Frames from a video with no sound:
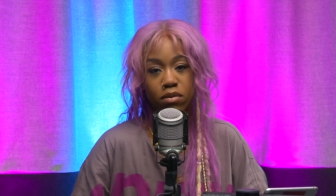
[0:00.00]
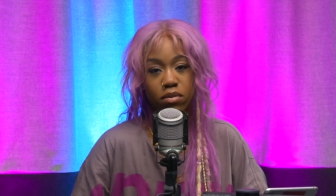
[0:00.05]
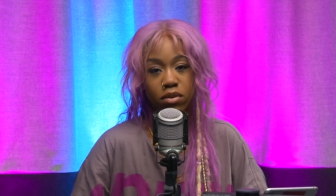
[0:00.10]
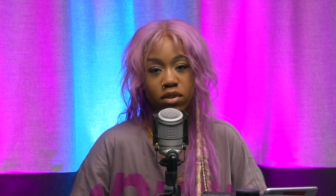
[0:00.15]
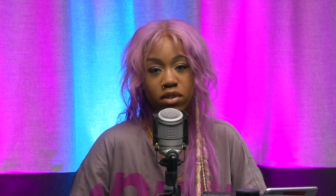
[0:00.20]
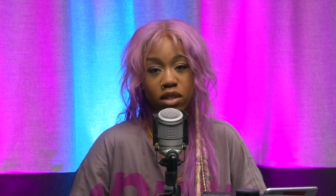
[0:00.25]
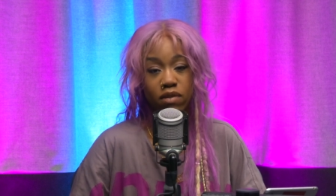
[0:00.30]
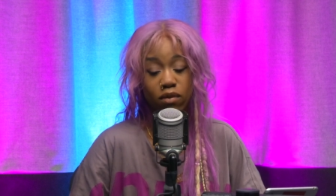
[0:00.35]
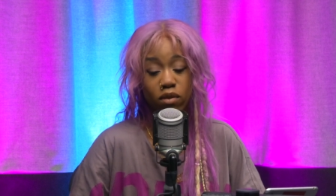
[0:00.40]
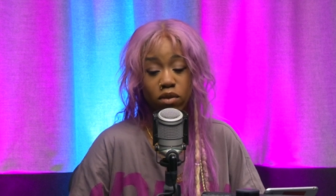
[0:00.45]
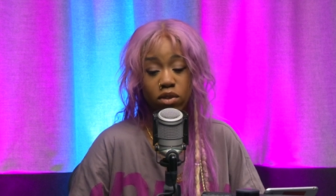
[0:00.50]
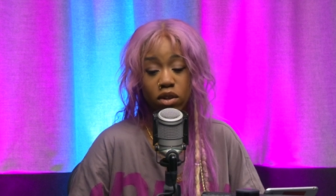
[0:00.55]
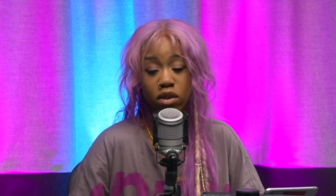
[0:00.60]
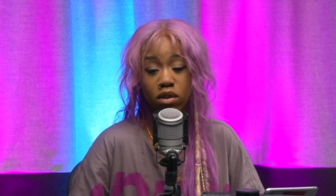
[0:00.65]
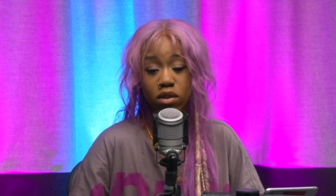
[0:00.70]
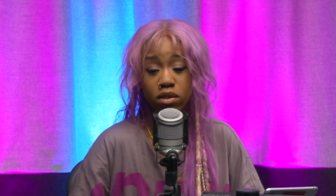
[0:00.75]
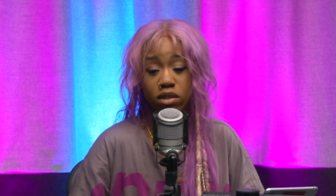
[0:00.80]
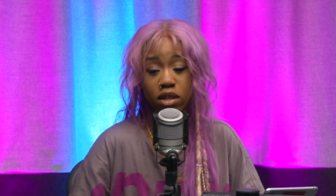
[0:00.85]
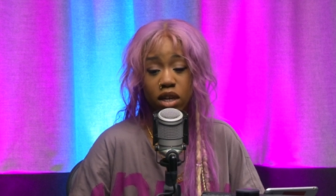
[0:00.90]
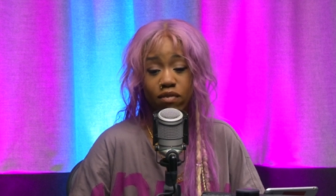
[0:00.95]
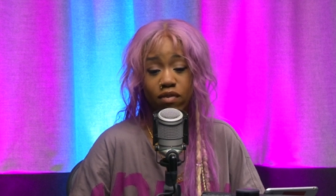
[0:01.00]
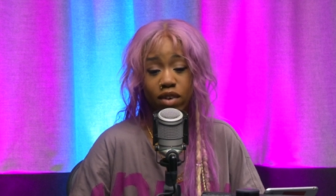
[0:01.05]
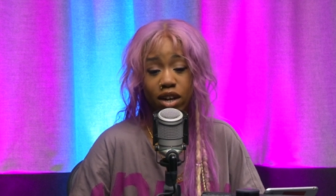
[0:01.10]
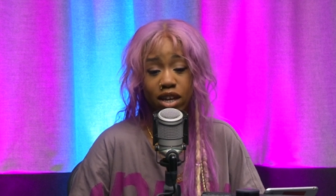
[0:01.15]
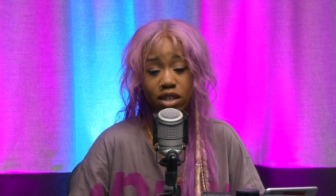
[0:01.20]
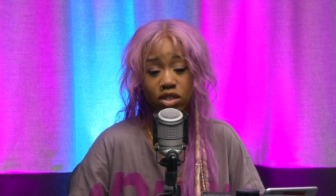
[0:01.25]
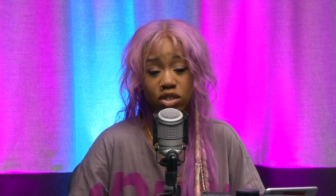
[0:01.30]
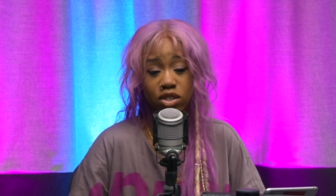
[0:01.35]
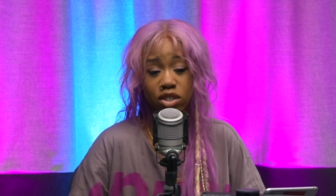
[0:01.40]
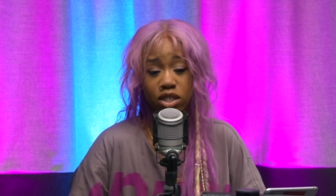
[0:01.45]
Because if it was a long-term
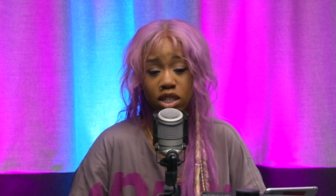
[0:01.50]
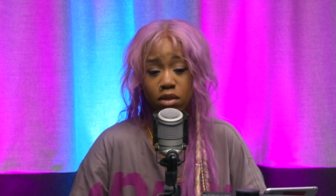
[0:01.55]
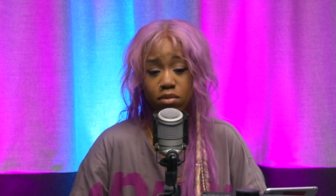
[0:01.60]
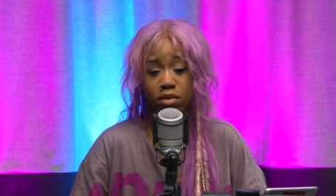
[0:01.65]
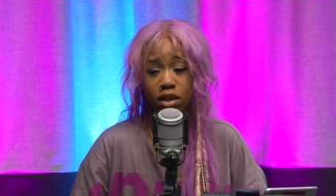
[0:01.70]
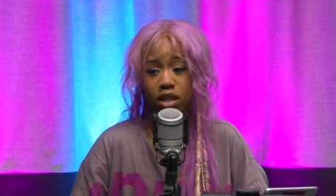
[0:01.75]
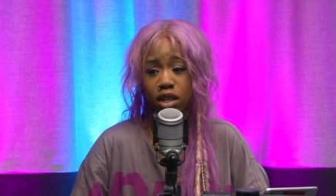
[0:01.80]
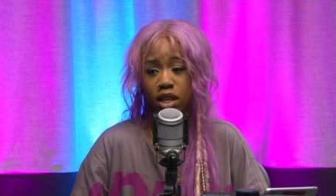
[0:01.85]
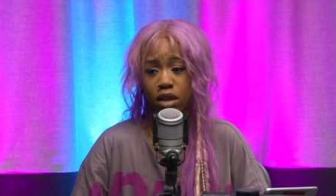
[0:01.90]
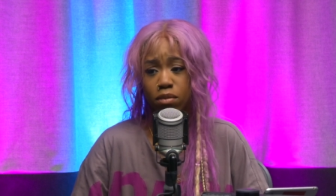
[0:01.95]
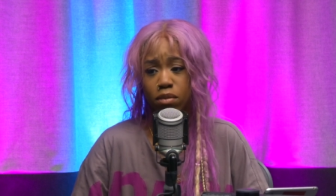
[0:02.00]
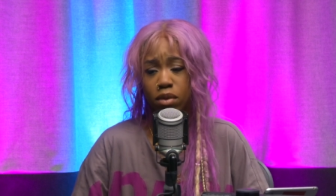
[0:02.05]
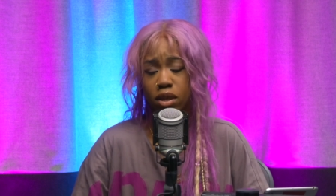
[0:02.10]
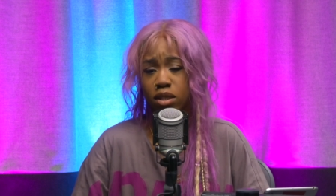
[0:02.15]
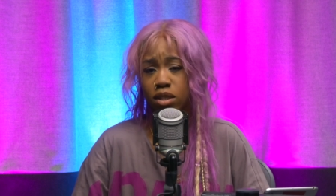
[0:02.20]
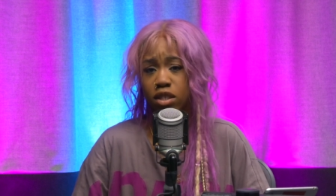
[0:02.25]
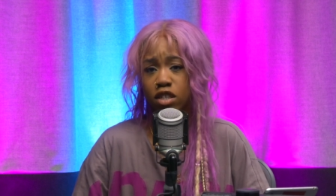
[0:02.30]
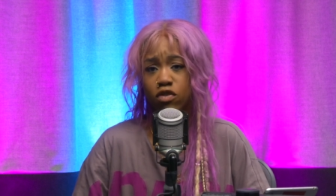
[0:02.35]
relationship, then it must